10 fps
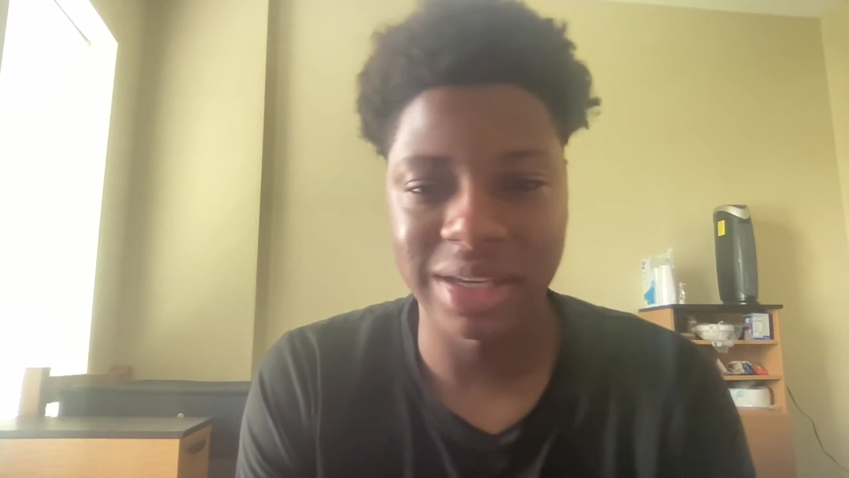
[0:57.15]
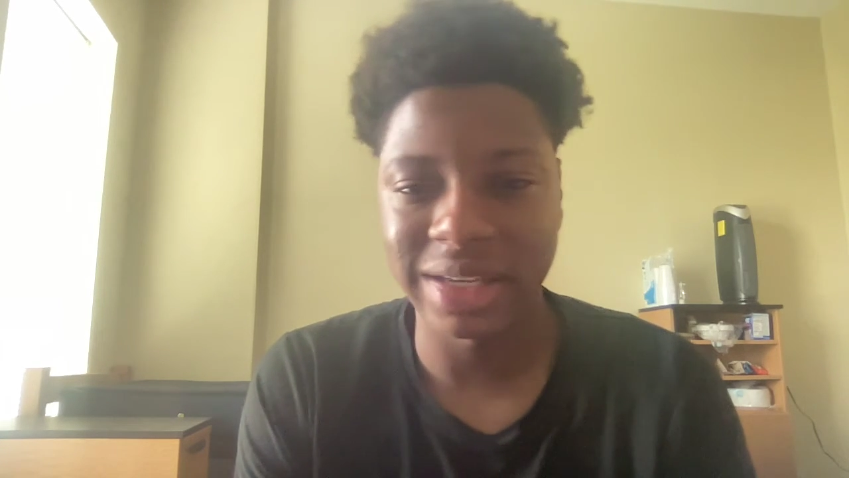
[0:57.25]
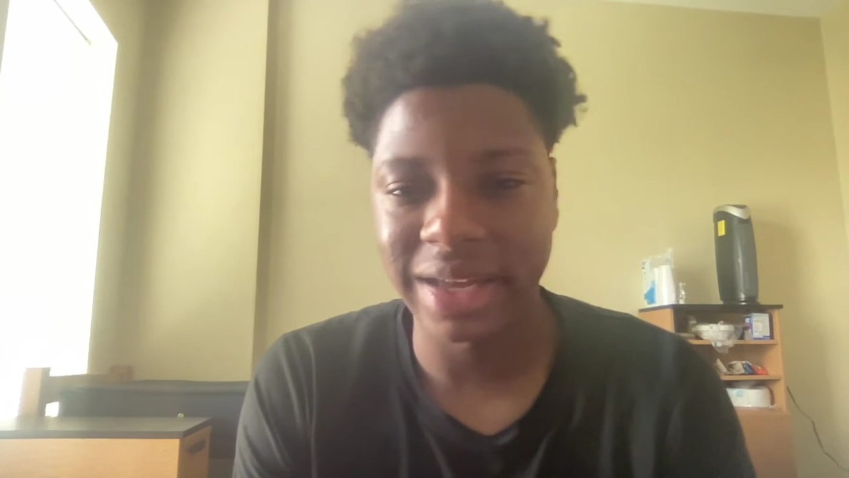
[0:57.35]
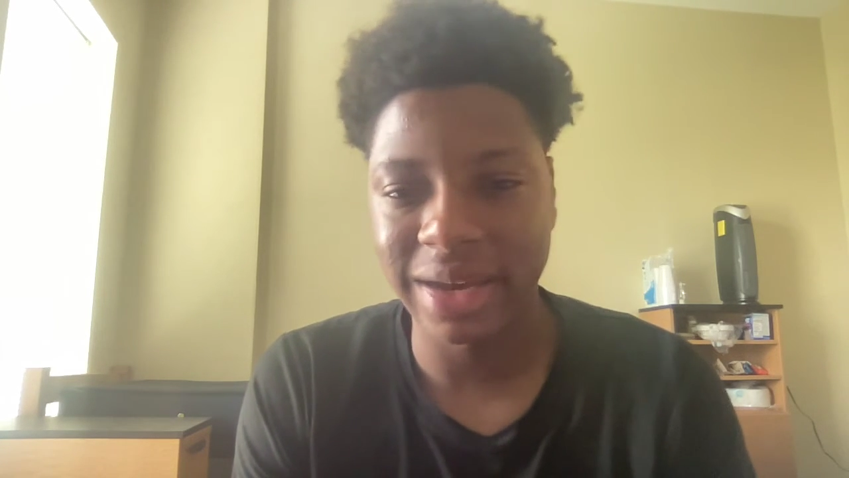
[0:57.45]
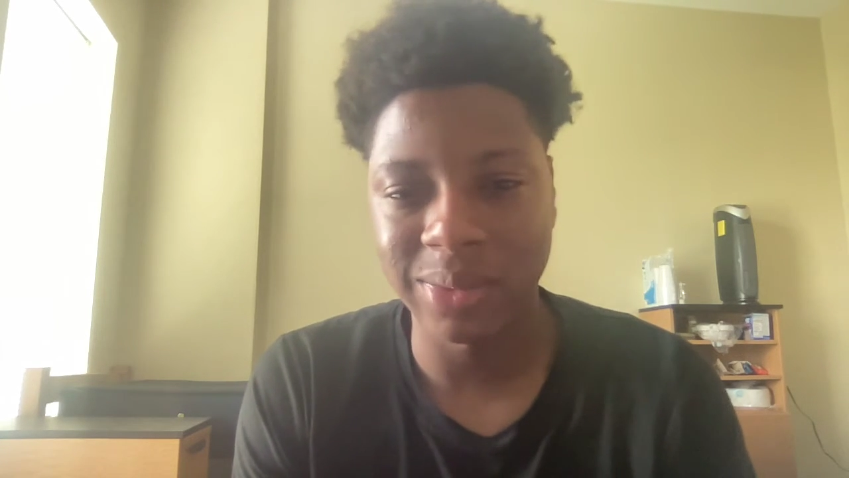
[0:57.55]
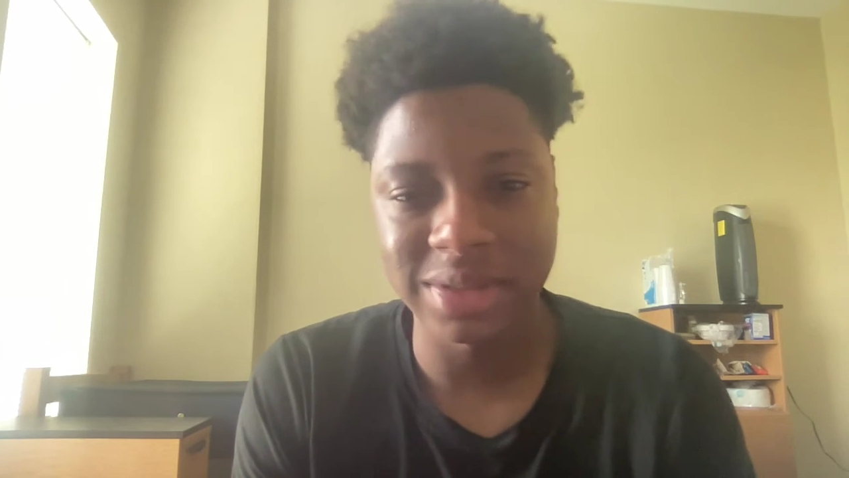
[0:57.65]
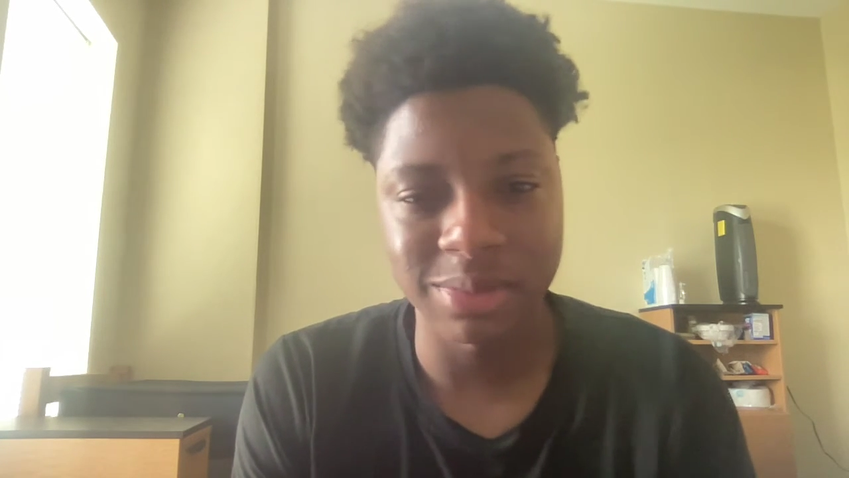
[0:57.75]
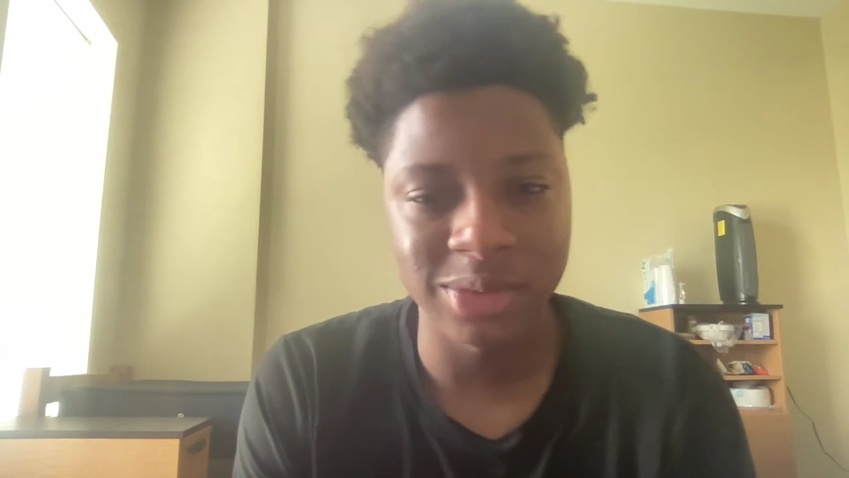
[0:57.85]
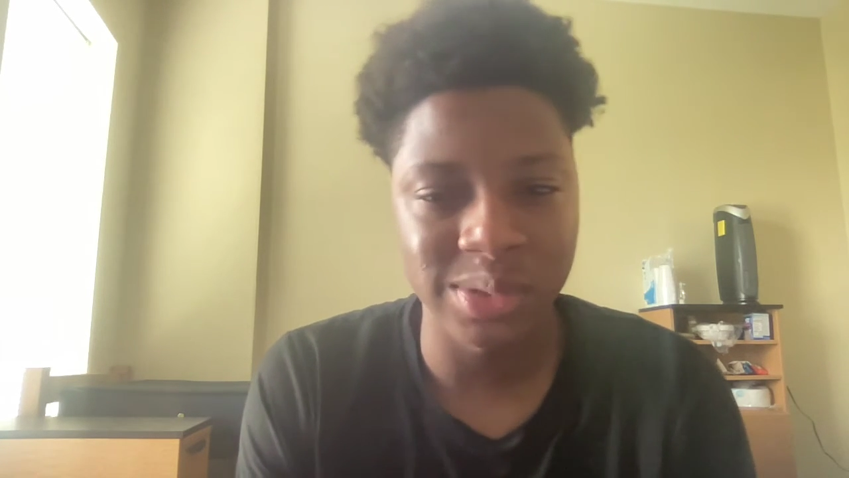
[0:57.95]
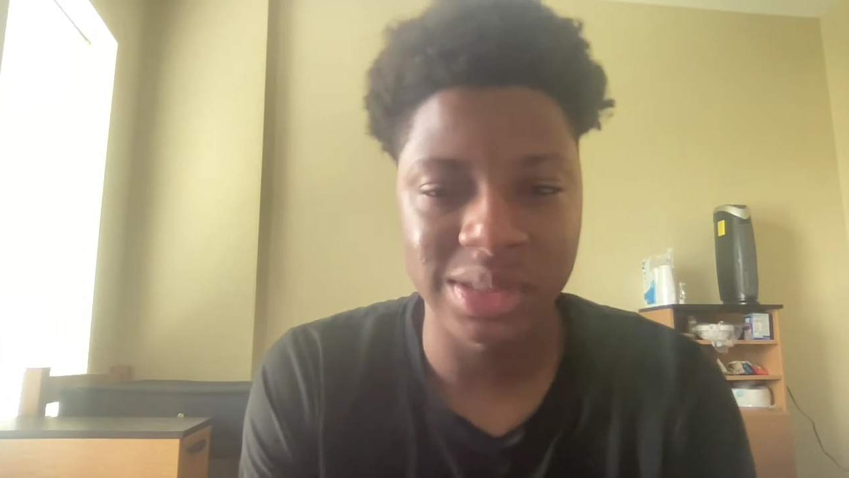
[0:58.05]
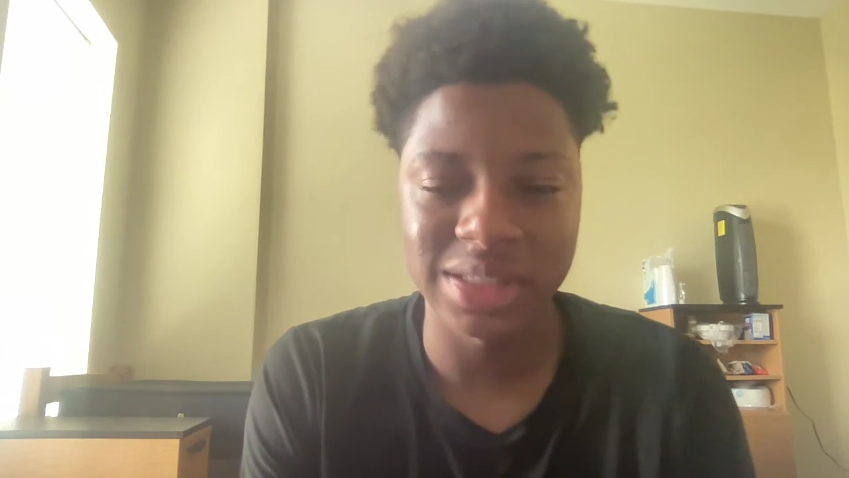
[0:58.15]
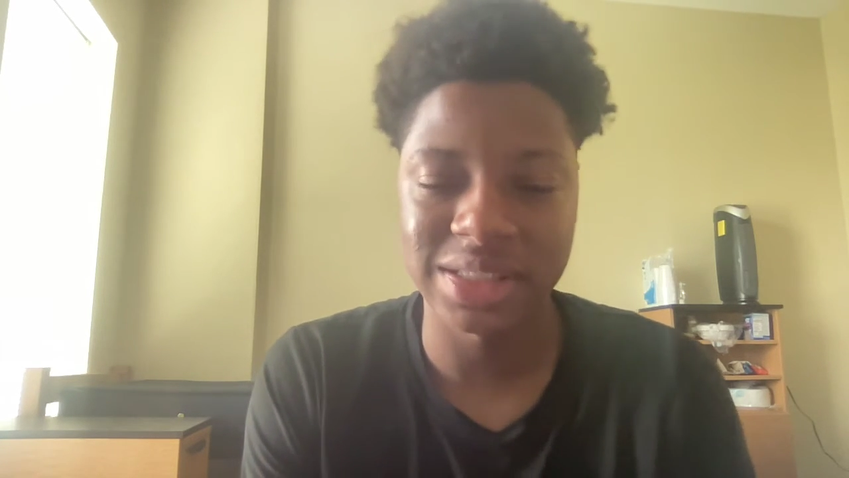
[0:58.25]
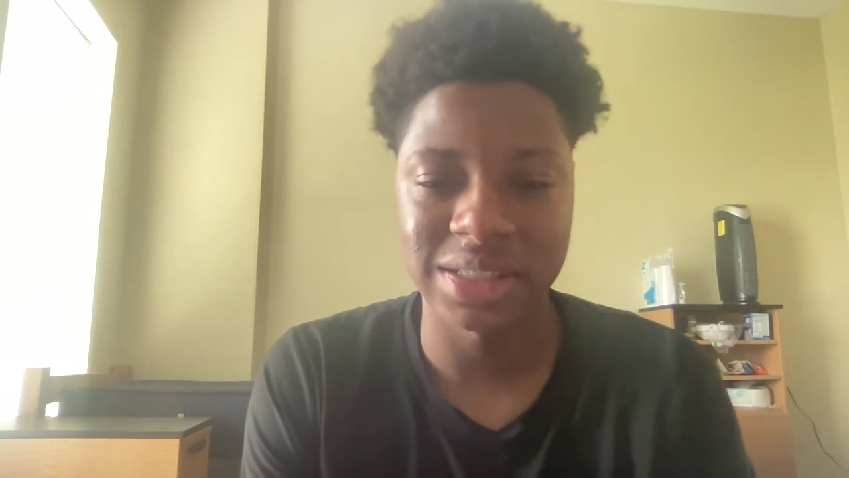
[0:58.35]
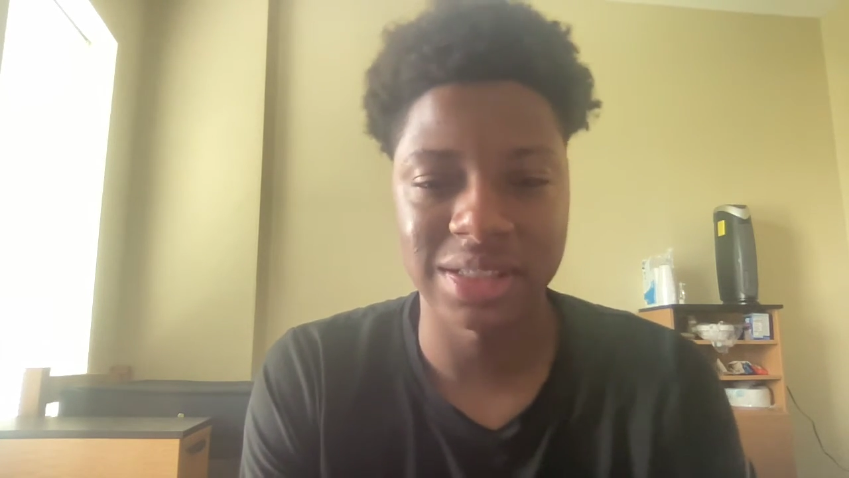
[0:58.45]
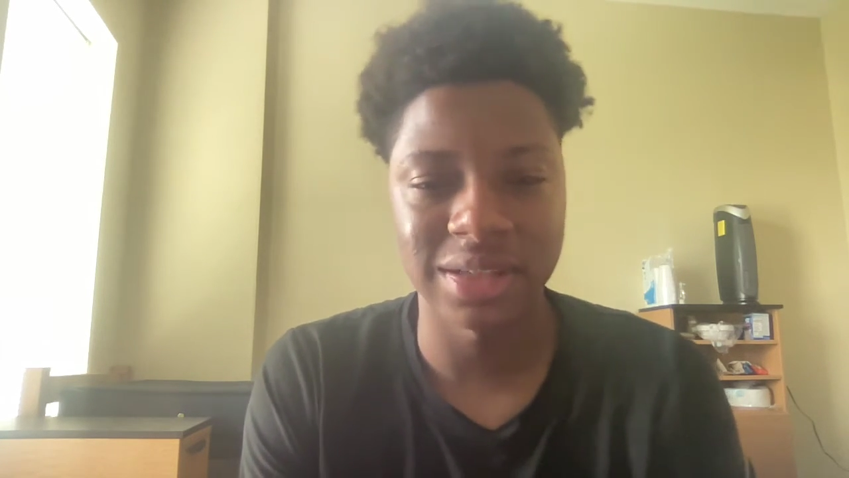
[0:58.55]
My dad was a
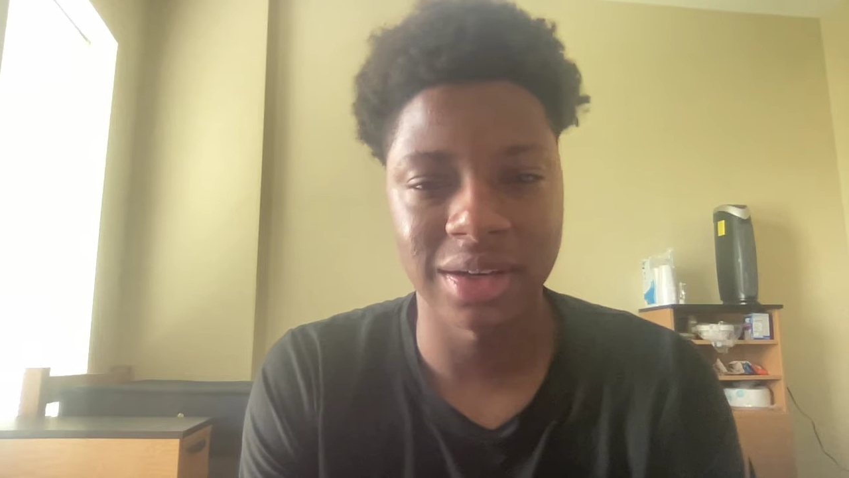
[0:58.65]
musician.